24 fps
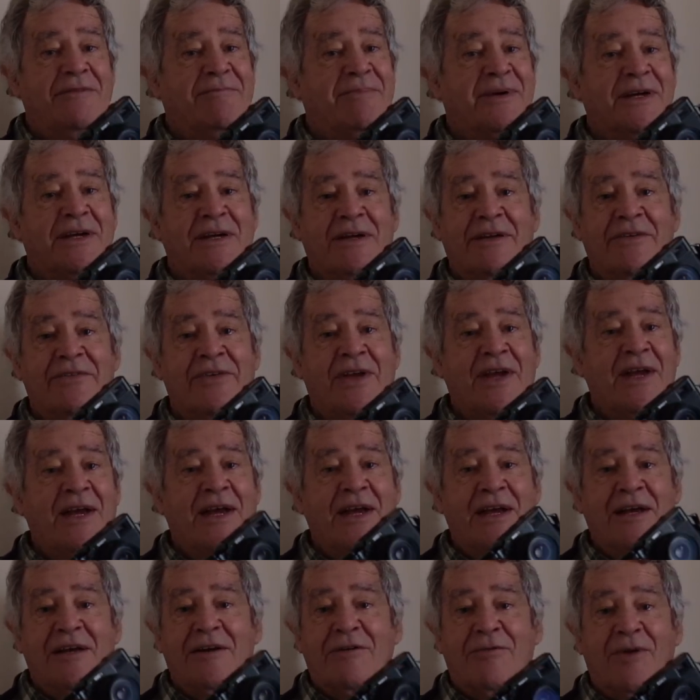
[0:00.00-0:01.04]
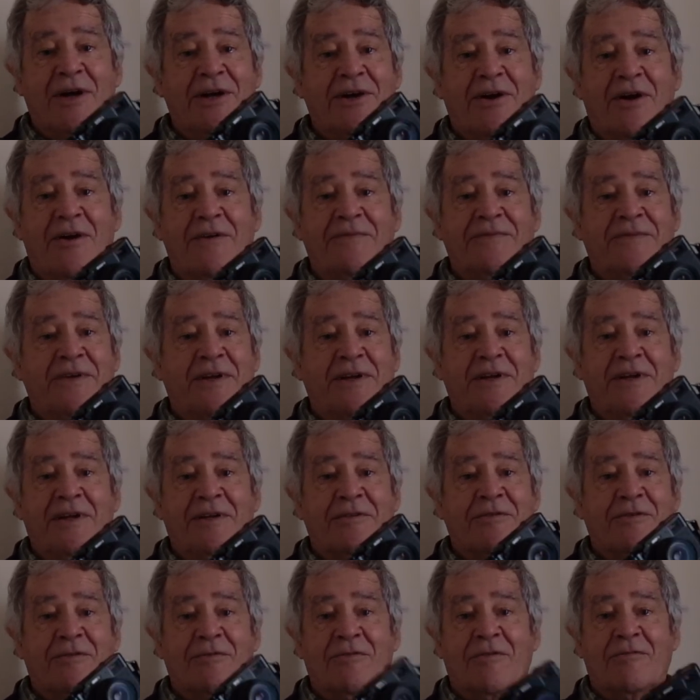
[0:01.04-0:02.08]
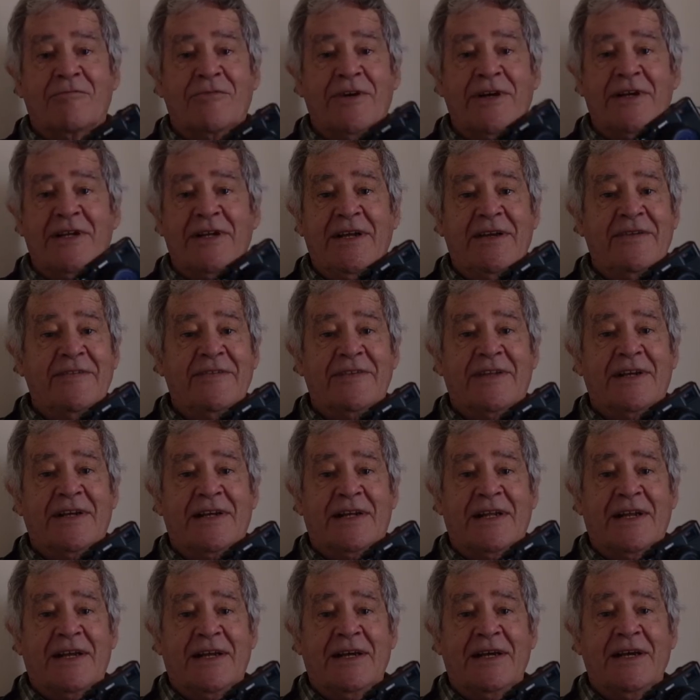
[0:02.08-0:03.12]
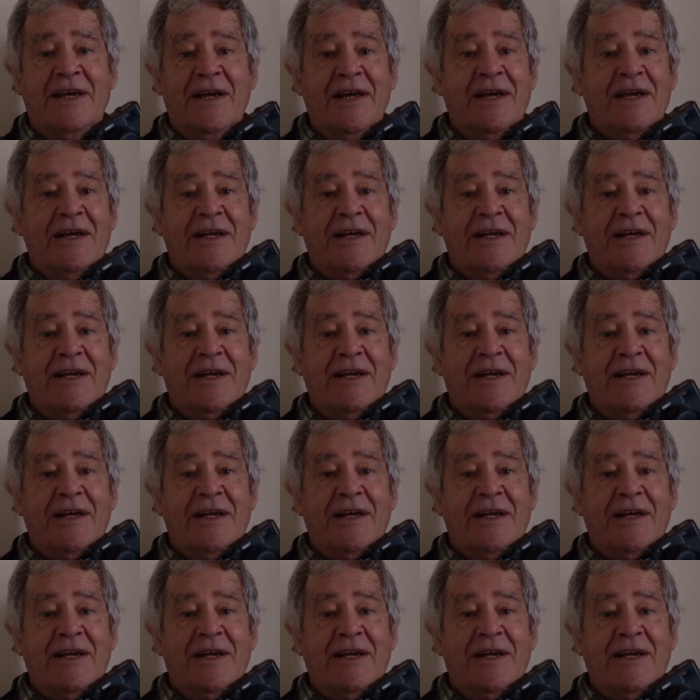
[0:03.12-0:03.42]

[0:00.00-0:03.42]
Because quite often, and realistically,